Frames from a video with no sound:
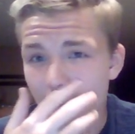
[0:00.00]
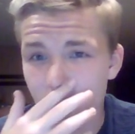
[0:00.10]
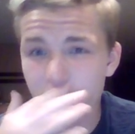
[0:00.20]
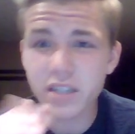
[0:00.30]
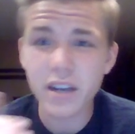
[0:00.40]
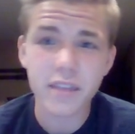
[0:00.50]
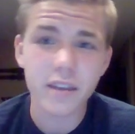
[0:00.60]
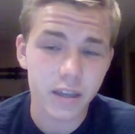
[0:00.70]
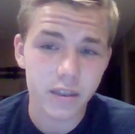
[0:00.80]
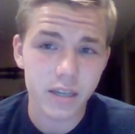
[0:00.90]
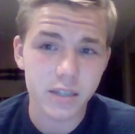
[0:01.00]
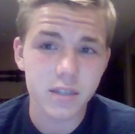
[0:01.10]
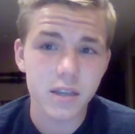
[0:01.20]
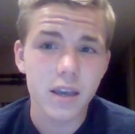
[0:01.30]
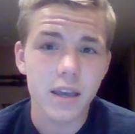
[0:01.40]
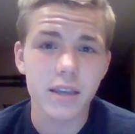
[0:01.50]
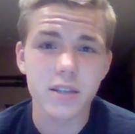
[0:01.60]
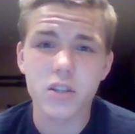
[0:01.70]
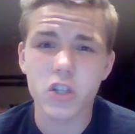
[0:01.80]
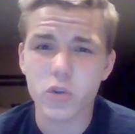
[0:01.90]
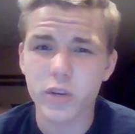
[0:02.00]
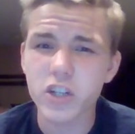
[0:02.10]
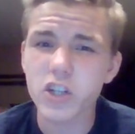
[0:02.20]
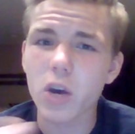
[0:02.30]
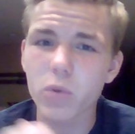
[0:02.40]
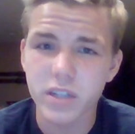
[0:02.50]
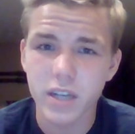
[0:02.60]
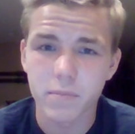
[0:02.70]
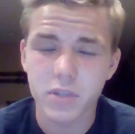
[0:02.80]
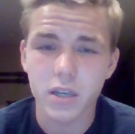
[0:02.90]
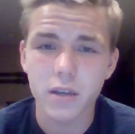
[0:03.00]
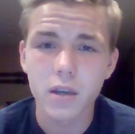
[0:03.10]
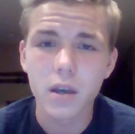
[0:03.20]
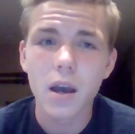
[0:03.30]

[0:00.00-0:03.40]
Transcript: And the reason I think this is the screenshot with Dempsey.